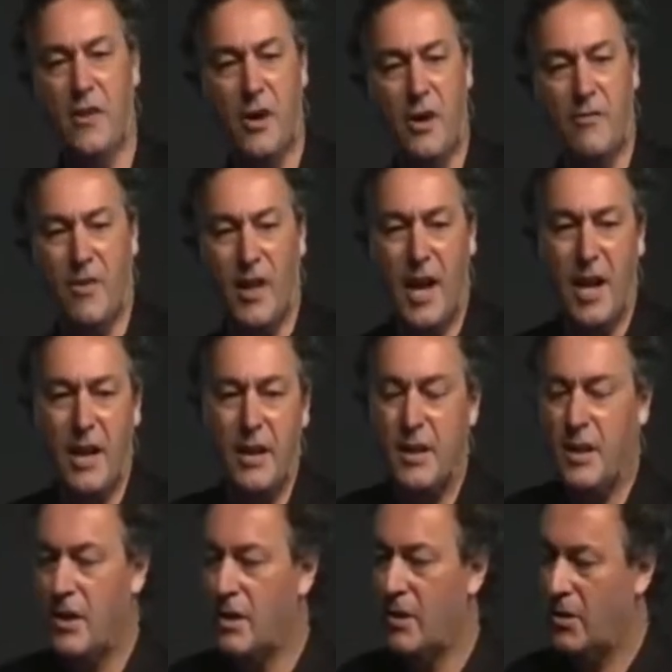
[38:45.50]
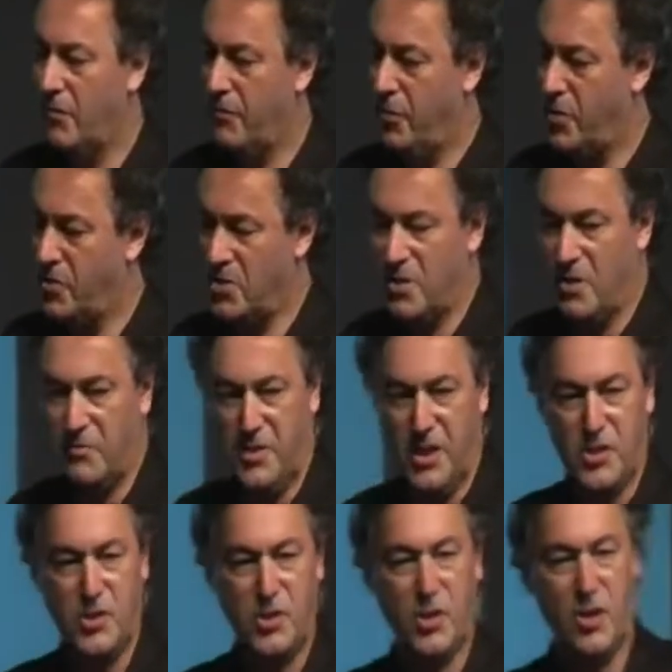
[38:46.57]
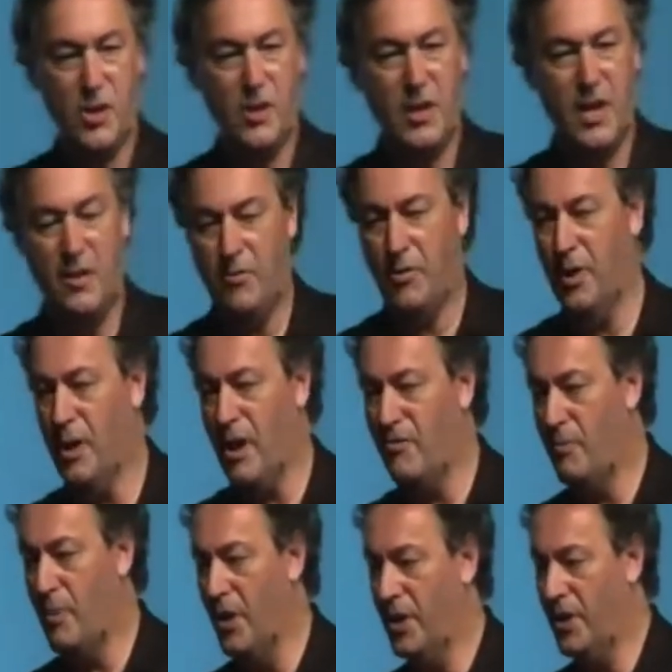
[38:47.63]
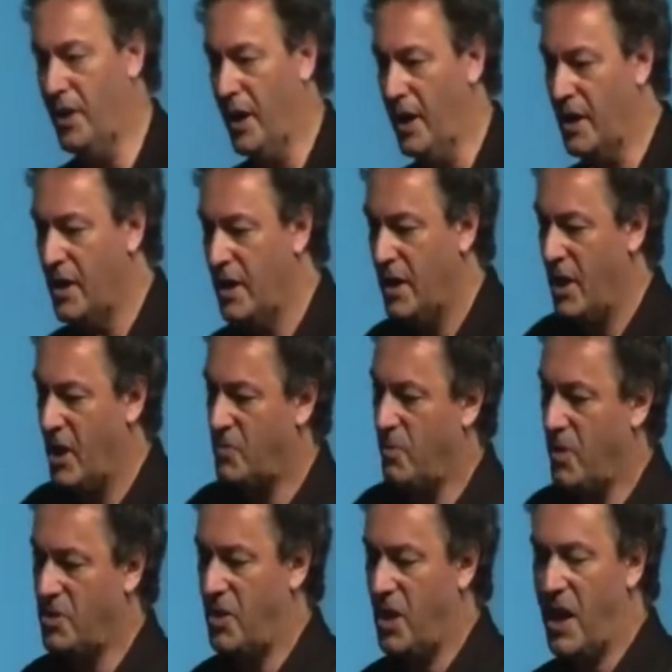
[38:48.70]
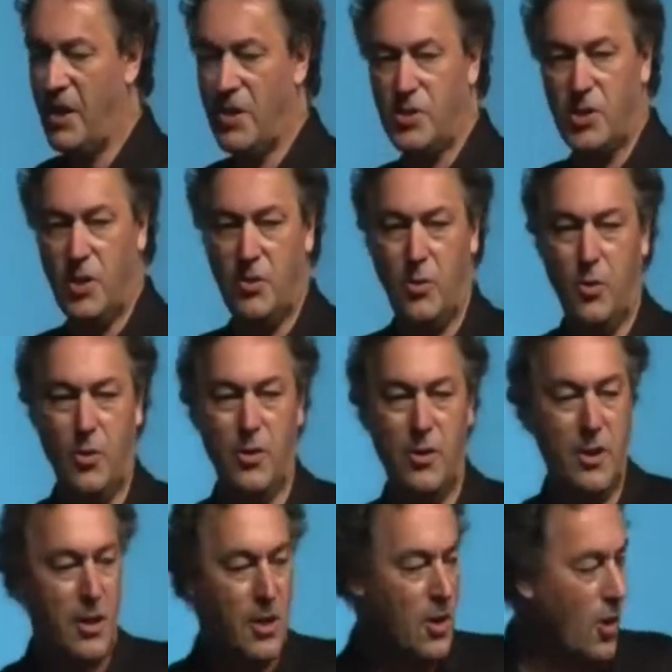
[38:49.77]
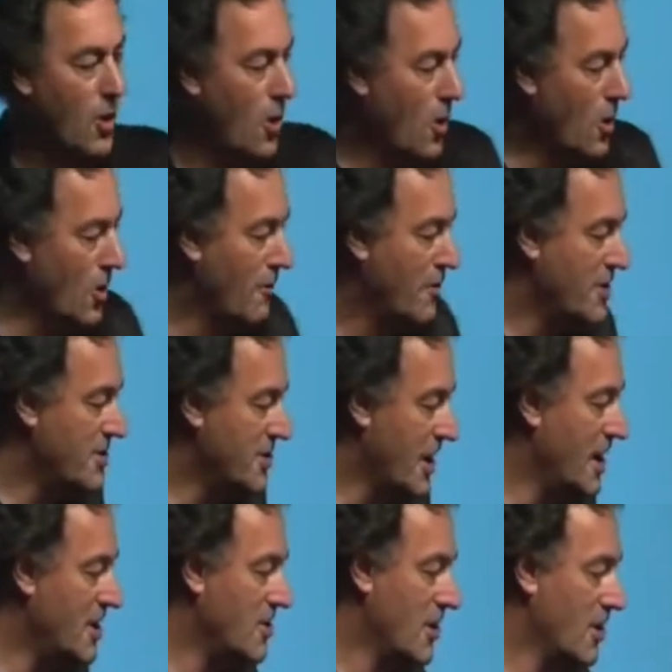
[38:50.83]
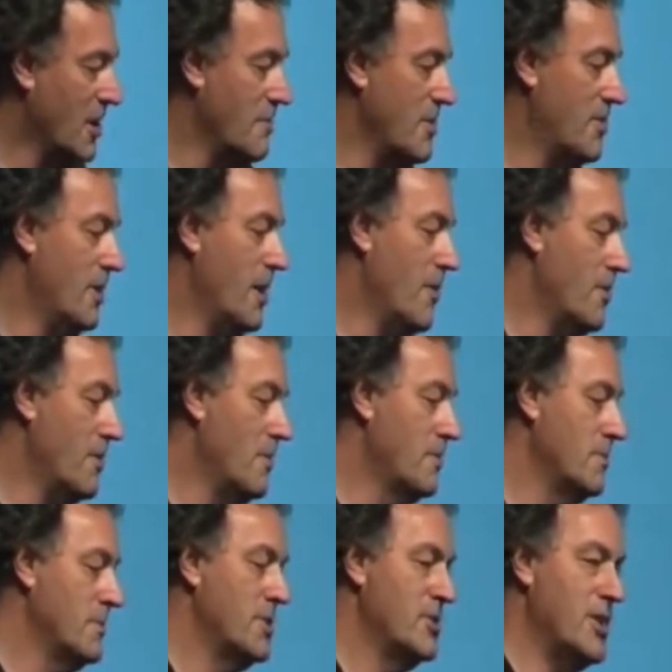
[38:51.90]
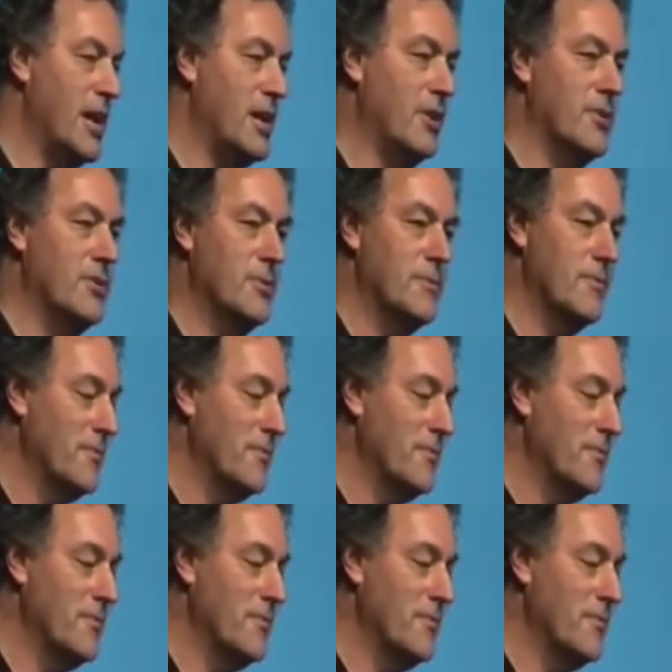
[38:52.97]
and offline, convergence of digital and real-life marketing, as my slide has shown earlier. All of these things are coming together. Second,